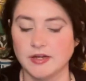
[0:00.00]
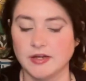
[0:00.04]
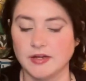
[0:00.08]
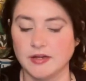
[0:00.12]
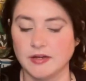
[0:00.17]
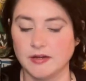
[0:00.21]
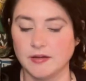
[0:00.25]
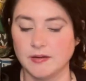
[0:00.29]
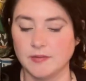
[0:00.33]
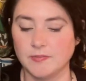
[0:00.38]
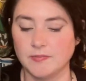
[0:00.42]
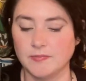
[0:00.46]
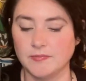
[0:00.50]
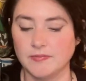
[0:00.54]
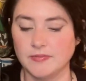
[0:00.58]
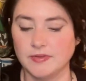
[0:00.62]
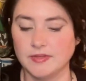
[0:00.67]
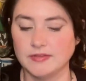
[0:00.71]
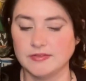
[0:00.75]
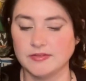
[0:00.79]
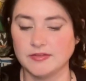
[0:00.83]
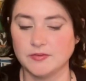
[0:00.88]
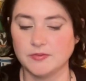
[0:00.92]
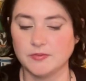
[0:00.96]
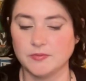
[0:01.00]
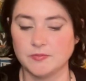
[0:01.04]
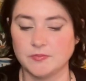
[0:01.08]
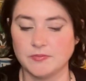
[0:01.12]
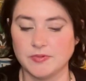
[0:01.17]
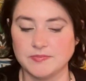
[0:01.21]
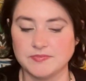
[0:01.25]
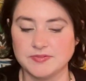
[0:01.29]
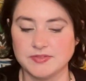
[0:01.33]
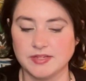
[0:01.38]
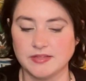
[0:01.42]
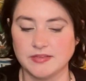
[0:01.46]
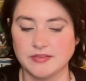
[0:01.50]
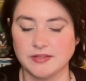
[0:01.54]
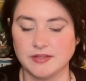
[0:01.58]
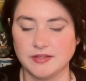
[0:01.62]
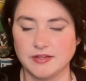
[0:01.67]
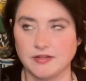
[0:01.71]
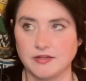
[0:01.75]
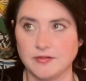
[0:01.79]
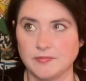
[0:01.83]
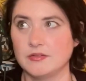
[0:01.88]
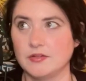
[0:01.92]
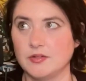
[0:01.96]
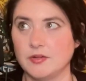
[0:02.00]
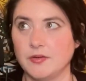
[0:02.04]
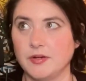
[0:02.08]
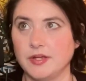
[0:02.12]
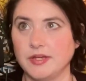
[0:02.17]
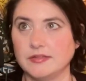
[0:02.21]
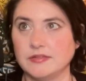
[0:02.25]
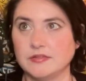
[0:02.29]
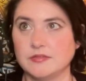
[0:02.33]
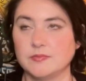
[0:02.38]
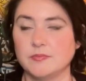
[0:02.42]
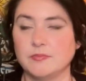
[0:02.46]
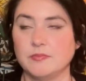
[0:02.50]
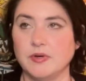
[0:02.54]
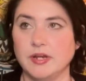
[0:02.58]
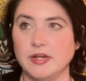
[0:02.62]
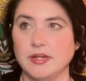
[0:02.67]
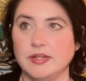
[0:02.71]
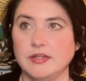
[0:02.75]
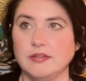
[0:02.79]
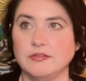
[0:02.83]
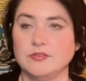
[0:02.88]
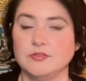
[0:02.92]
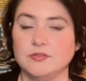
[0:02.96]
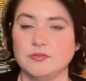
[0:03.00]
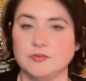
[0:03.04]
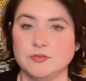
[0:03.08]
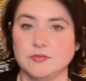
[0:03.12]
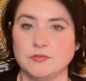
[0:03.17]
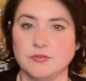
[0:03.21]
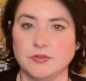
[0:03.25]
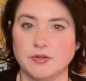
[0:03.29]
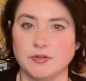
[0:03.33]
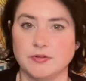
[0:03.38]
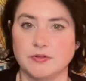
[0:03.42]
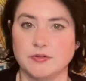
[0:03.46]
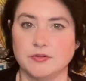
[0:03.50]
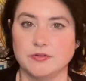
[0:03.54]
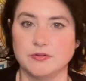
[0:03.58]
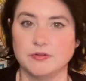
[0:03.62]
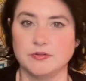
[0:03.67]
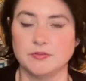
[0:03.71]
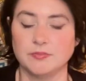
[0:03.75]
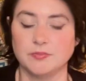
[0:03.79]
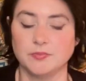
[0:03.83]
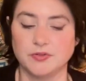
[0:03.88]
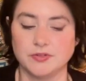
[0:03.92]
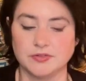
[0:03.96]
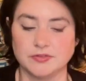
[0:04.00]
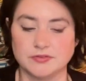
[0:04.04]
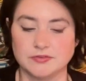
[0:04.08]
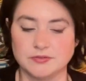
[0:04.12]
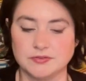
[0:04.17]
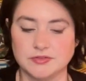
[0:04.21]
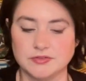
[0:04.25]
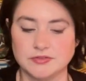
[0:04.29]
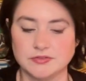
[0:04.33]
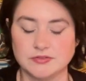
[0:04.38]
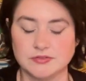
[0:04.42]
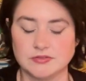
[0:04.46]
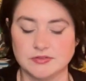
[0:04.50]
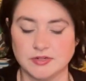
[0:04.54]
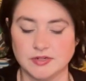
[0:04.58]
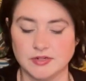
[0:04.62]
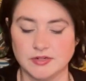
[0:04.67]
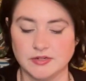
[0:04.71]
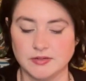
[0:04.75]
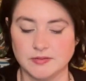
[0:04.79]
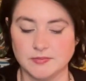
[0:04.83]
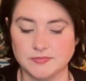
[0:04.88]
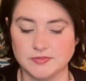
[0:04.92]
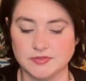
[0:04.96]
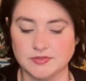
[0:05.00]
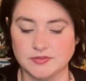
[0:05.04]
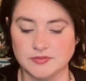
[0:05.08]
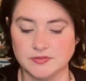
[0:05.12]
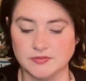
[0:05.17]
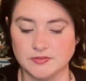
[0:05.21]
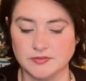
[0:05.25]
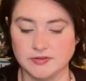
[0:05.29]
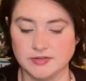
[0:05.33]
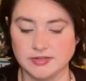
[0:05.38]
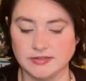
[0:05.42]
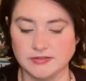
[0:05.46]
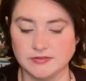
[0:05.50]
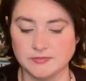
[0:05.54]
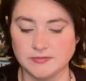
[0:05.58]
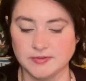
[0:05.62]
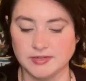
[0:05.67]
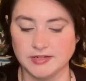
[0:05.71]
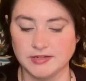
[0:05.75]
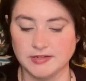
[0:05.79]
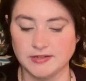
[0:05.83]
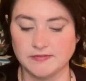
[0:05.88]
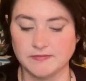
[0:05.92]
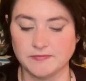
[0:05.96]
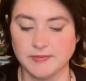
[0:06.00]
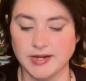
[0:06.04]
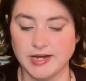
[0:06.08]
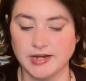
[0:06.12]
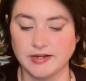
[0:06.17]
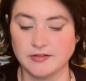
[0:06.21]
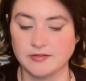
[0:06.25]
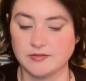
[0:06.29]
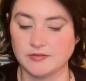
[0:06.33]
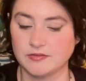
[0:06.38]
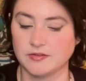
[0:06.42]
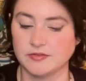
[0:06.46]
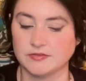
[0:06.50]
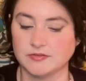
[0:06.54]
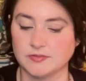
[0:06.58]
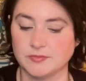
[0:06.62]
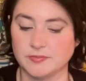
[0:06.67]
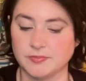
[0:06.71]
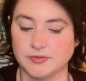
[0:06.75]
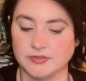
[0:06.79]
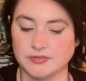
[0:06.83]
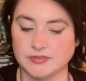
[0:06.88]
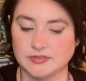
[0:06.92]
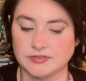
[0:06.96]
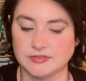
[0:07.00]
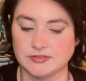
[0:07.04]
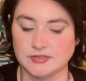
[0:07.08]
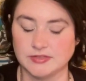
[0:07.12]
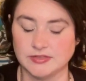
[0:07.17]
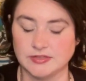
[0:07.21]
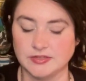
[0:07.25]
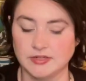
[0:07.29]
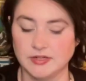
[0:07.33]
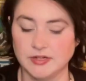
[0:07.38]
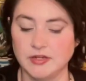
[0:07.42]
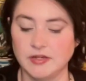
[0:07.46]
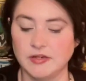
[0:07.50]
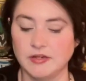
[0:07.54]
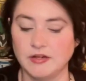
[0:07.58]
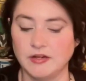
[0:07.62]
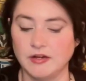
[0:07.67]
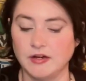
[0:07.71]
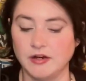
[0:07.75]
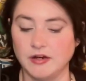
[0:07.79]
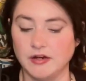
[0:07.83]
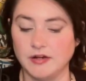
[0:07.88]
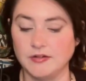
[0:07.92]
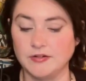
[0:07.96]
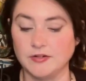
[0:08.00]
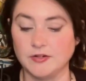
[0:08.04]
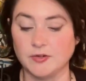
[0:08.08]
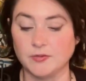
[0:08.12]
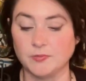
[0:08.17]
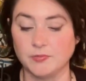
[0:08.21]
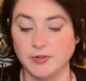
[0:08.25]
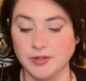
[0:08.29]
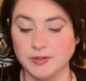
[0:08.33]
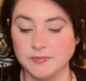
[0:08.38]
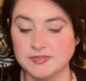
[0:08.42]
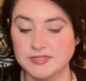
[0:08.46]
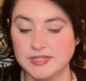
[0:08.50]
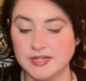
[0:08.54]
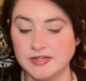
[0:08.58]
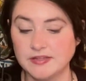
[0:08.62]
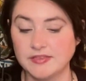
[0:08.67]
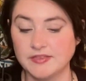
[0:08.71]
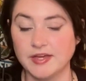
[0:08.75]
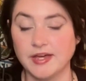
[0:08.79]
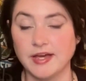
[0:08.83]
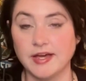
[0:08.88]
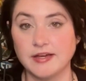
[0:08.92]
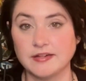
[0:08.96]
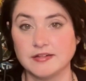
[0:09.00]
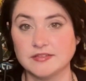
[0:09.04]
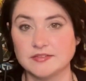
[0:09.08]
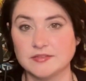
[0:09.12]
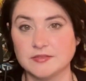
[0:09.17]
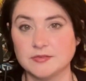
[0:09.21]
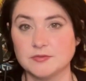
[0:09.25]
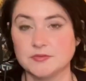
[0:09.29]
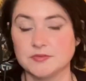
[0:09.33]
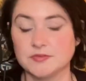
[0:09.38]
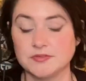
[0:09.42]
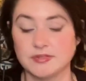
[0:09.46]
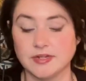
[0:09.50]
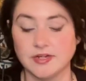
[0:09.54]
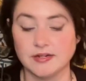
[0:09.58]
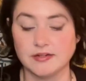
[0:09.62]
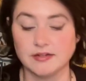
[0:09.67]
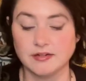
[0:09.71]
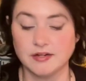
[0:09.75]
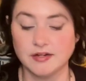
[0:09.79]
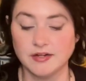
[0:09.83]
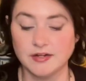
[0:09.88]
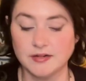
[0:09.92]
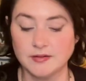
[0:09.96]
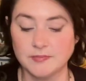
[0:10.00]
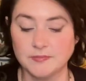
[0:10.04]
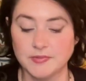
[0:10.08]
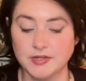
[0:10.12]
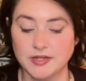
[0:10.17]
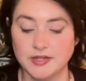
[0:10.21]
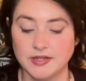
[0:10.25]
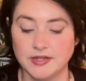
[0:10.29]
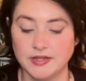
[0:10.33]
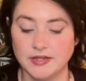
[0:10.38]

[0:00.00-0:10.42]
It's a website that donates money to local bookstores. So that's a way to give back. You can also purchase it on her website, thehagschool.com,